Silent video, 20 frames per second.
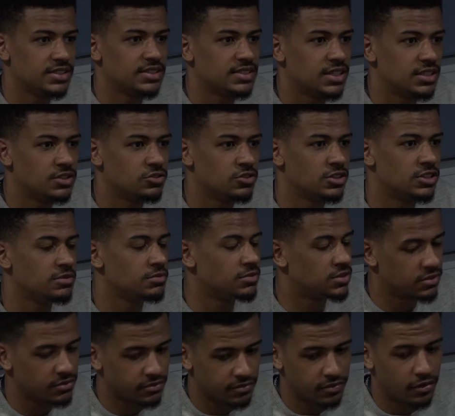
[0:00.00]
their dreams
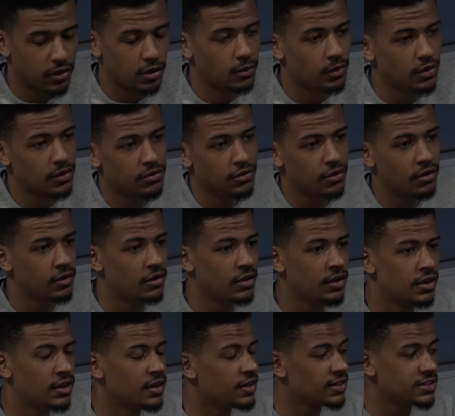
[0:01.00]
and follow it through.
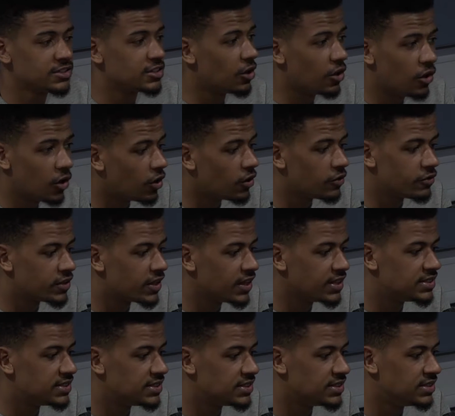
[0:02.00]
Because a lot of
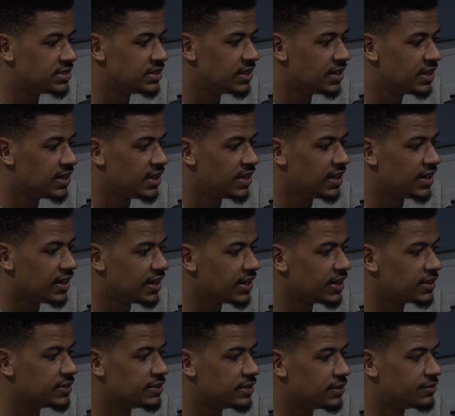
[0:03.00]
kids in
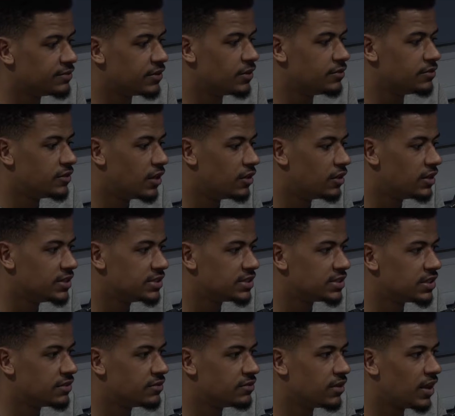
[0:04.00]
England, I've noticed,
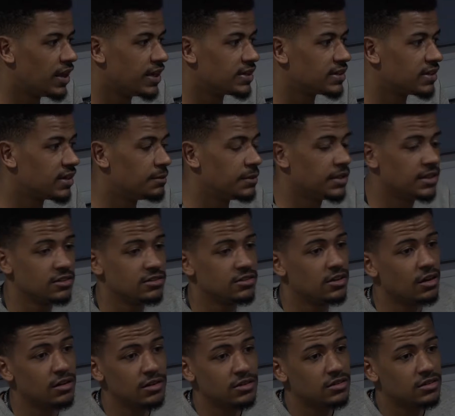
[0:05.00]
have like, I mean,
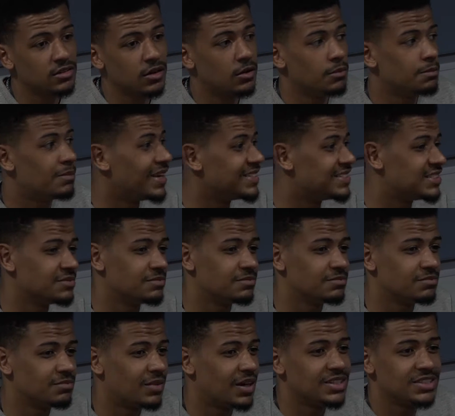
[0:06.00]
going back to
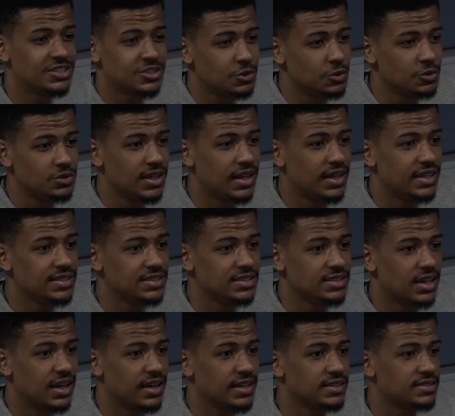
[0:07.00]
my school days,
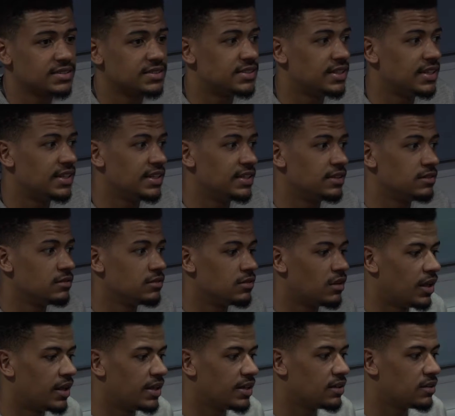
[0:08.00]
like seeing
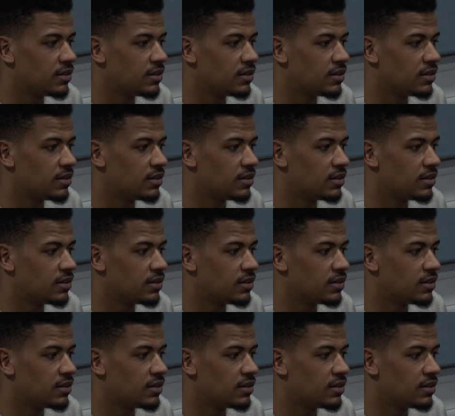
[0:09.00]
like